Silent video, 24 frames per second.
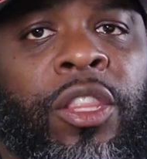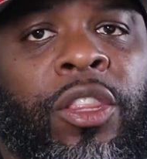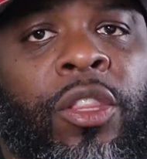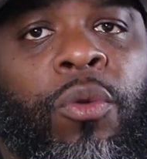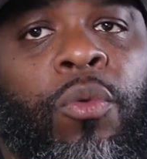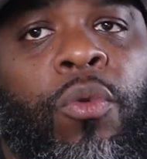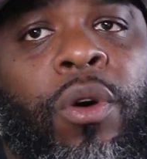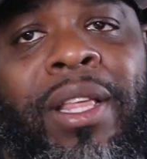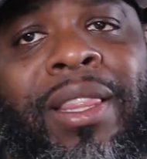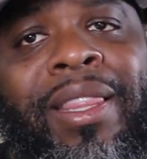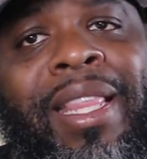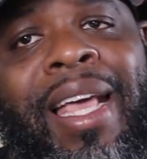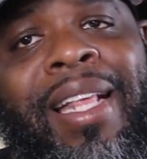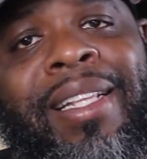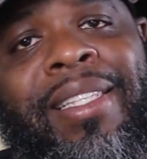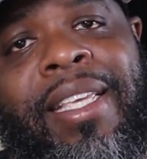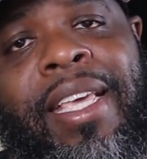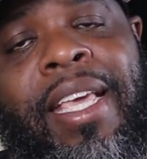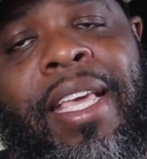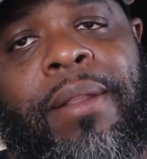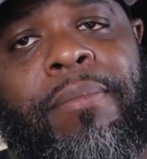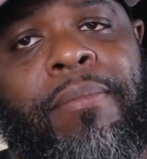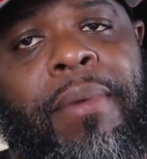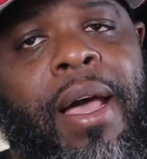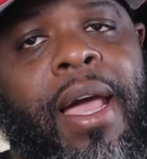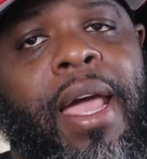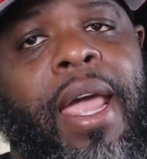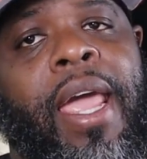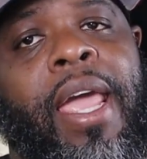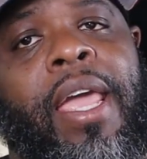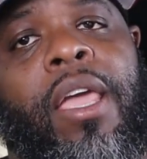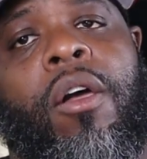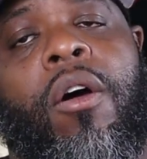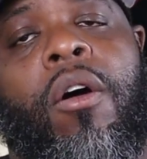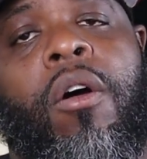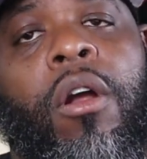The one that's in my
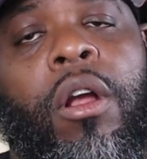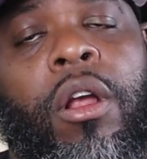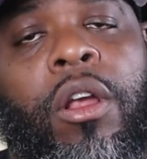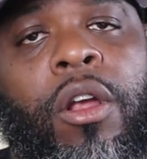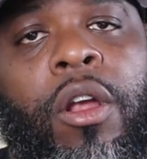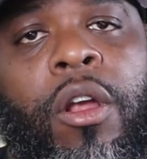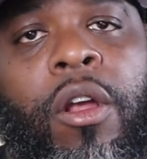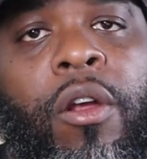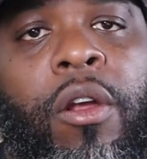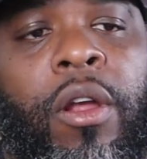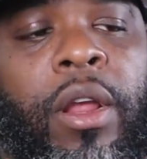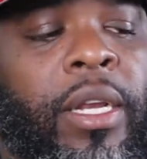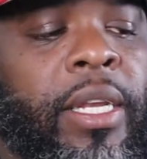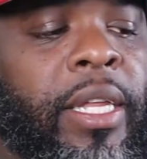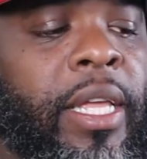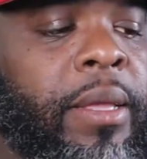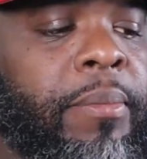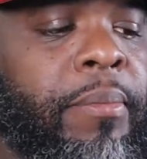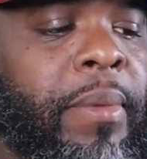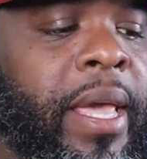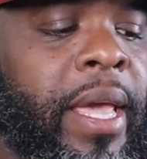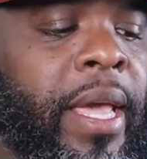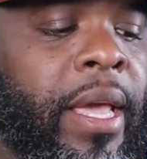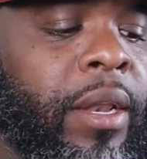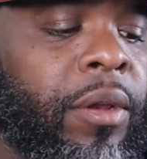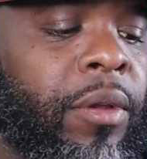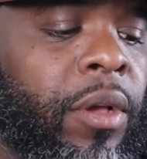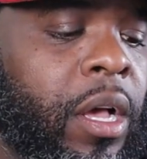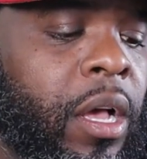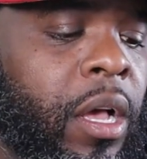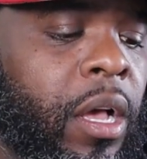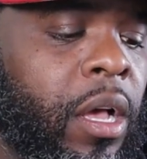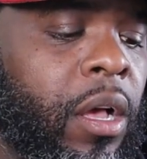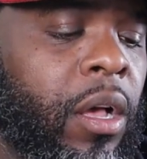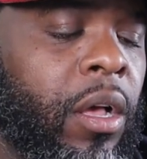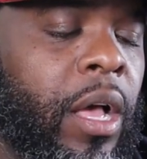AR currently, man,
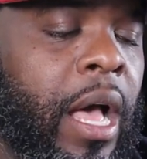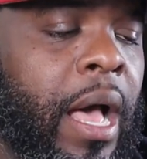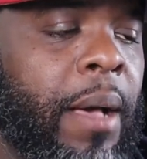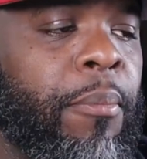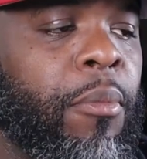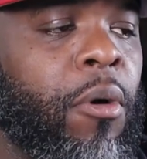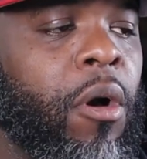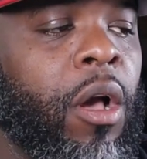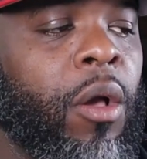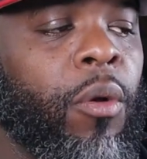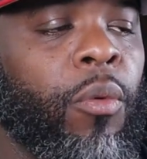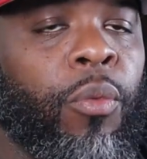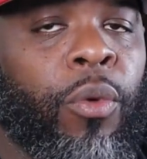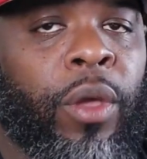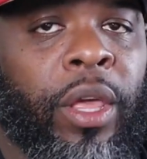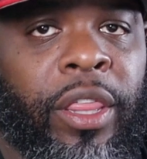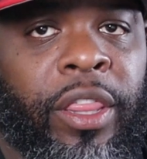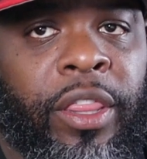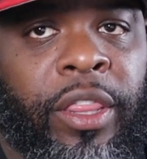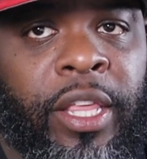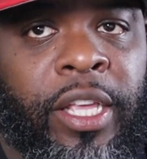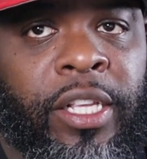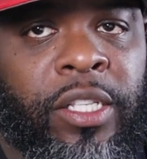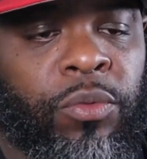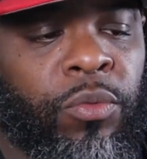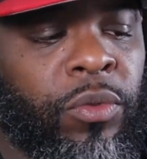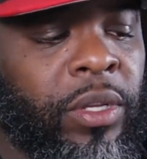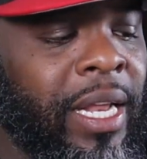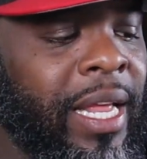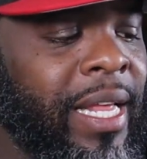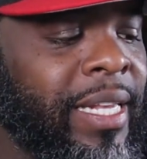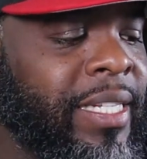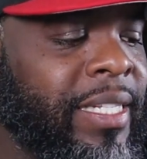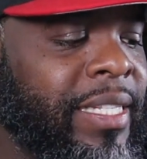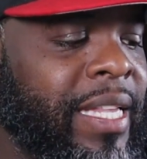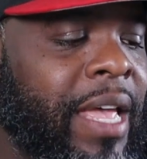I bought with this one.
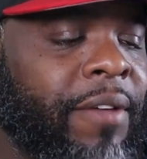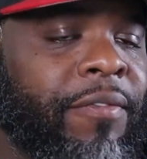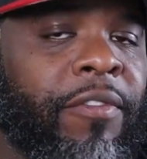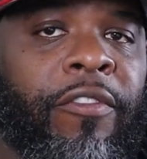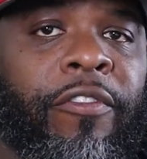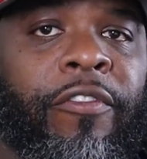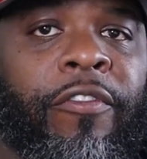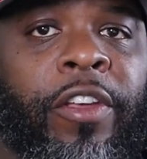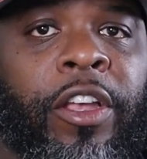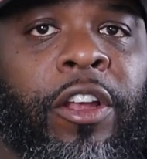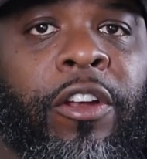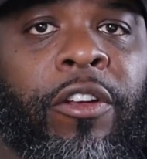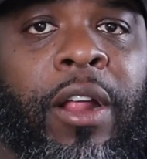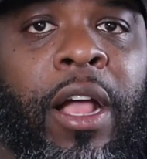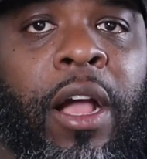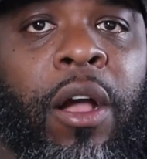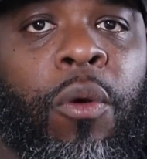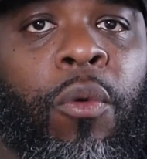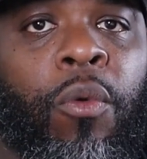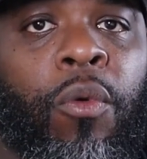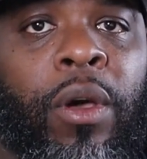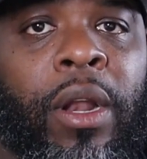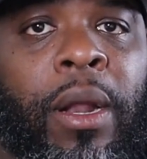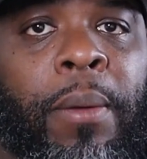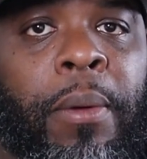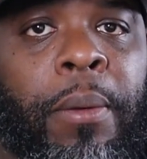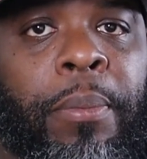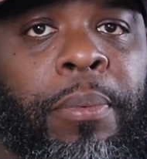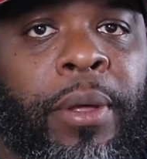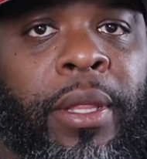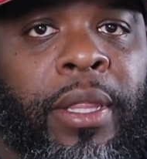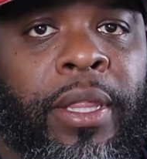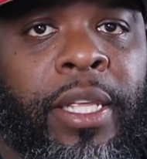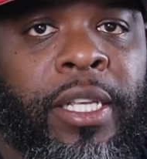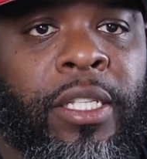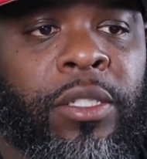I just haven't figured out what I'm gonna
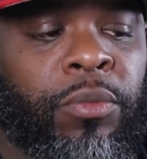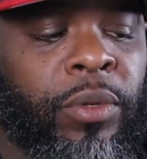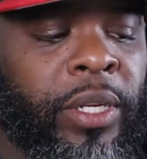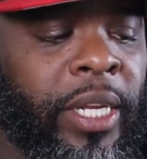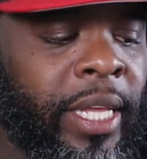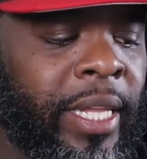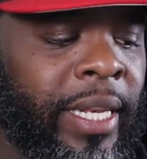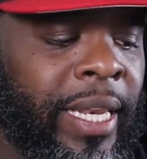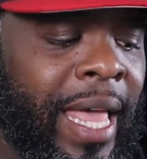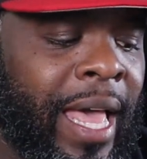put this one in.